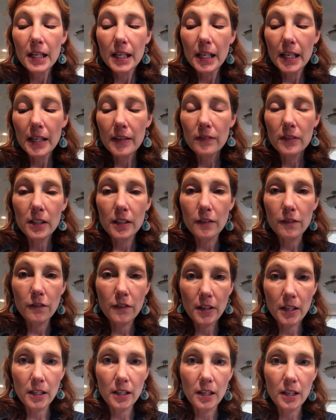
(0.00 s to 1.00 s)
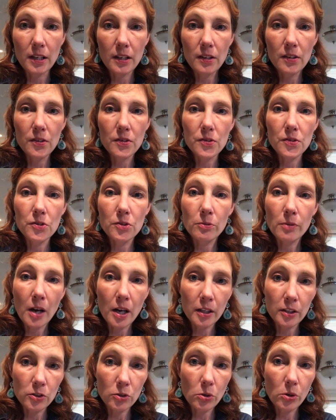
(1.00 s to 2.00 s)
even if it is
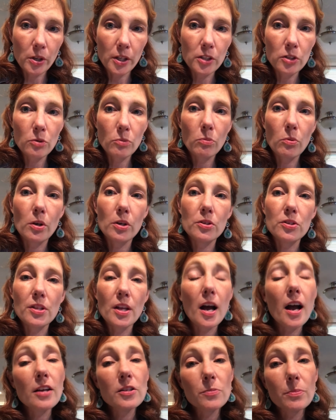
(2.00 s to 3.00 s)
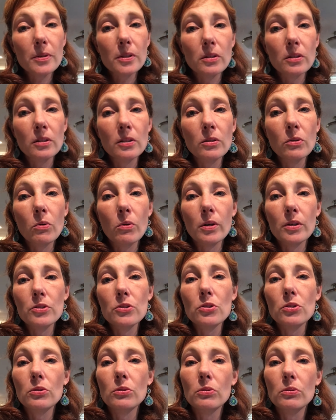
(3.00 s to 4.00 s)
derogatory towards the hospital or
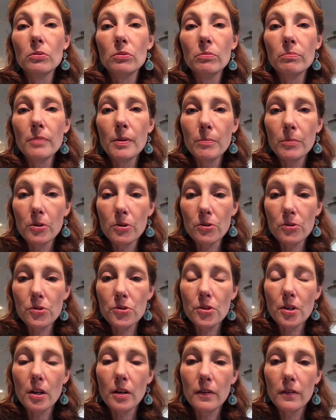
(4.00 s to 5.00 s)
to members